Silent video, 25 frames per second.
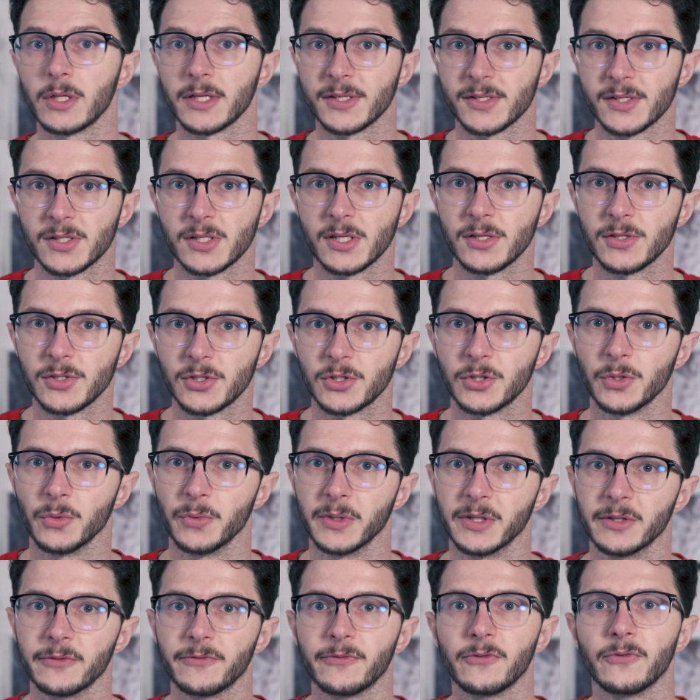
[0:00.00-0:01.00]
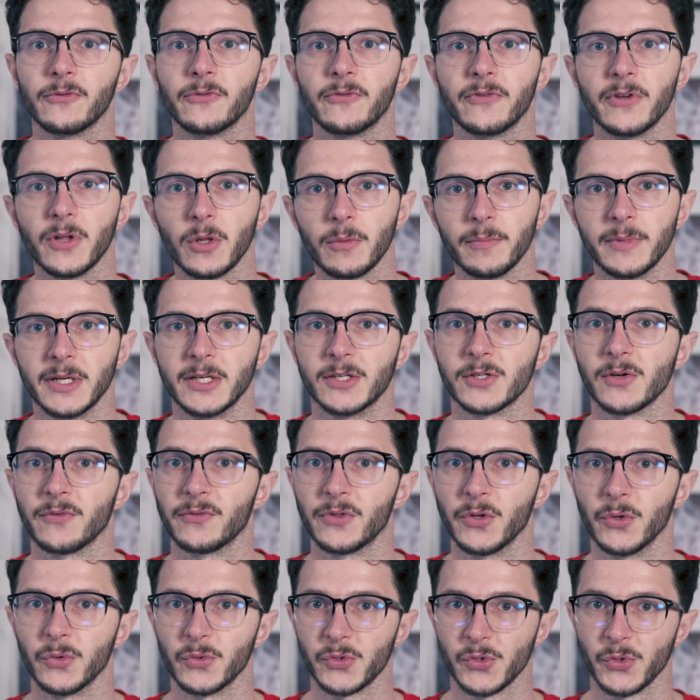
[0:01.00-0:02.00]
assist you in the fulfillment of
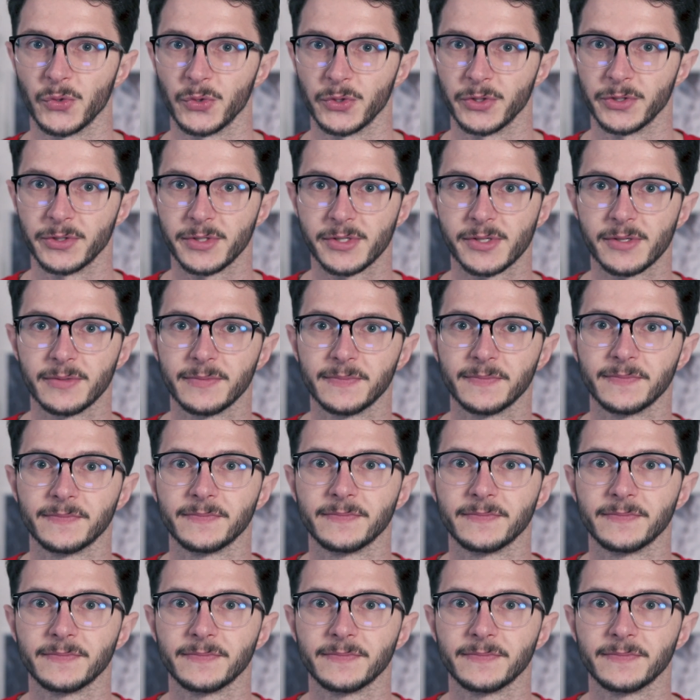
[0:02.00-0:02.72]
those orders.